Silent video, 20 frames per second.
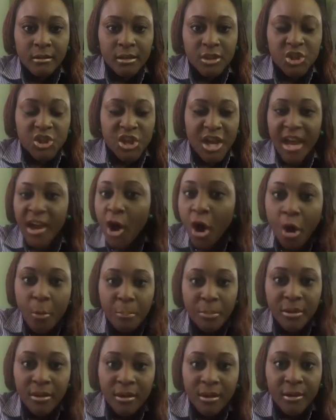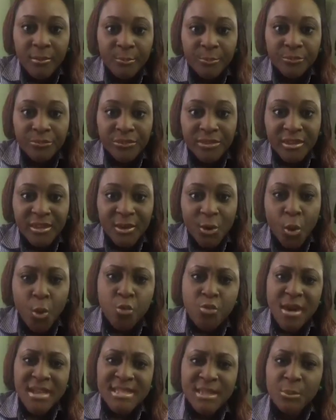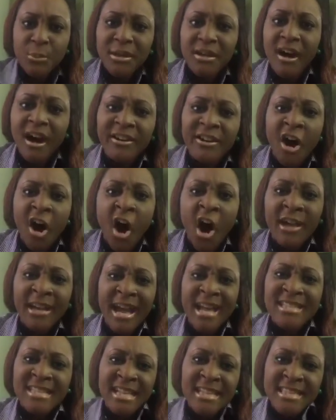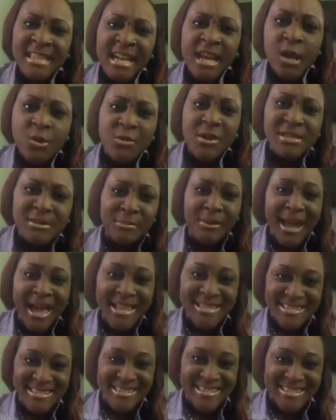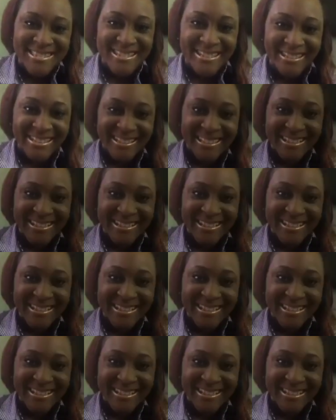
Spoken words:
Jacob, who wrestled with God all night until he was blessed.